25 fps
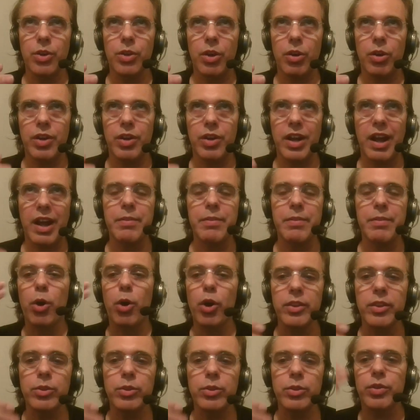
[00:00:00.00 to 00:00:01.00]
having
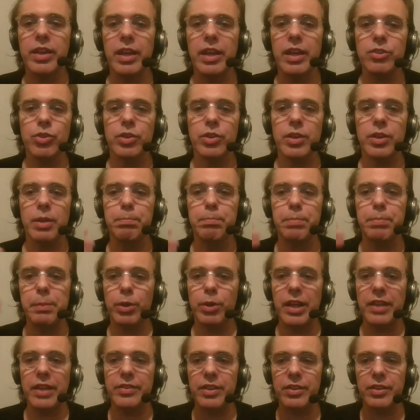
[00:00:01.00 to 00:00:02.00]
more education and
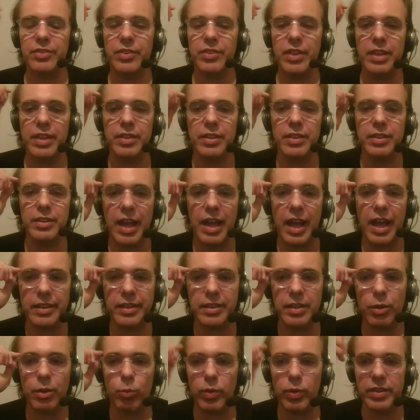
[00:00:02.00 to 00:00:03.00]
people understanding
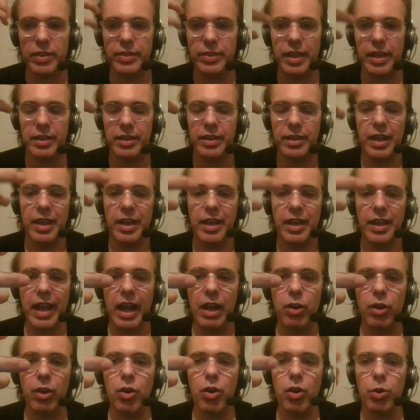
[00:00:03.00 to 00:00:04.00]
that. And when they
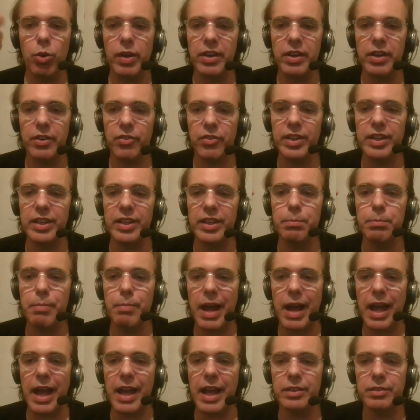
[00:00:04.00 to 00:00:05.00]
can go and really
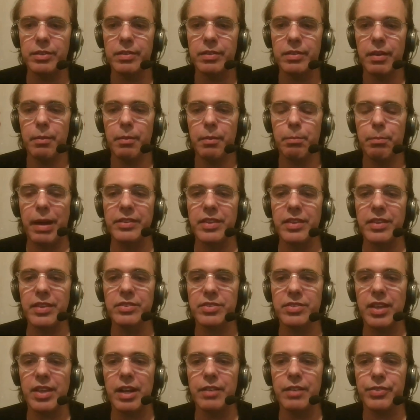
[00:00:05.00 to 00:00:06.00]
mine by
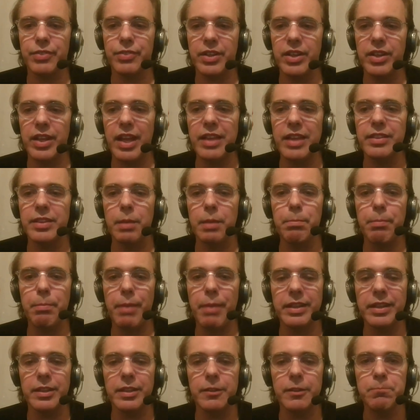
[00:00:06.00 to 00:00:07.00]
themselves, create the
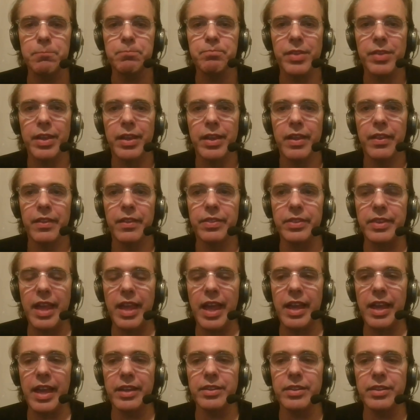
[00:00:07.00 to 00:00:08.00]
money,
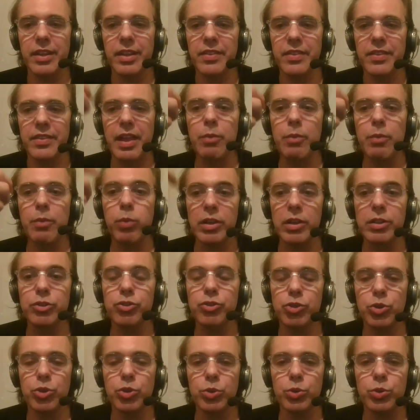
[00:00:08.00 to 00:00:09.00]
then they will
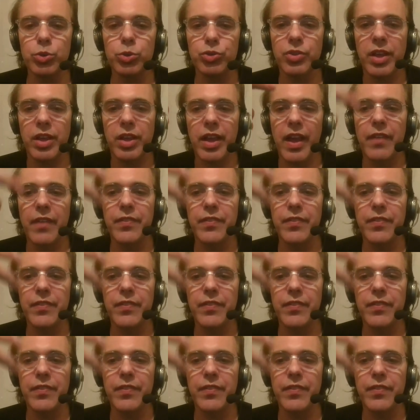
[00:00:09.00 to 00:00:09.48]
choose and